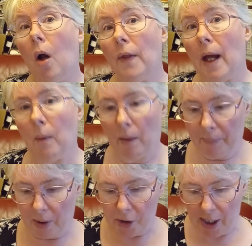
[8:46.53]
that one
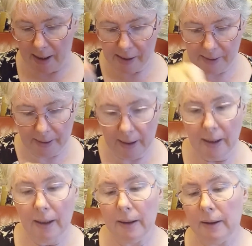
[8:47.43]
project.
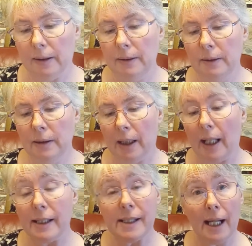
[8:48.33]

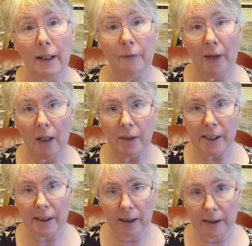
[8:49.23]
Sailing Fairy's
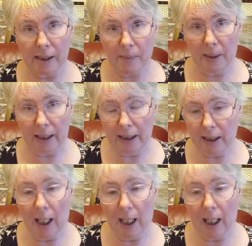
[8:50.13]
turn this week,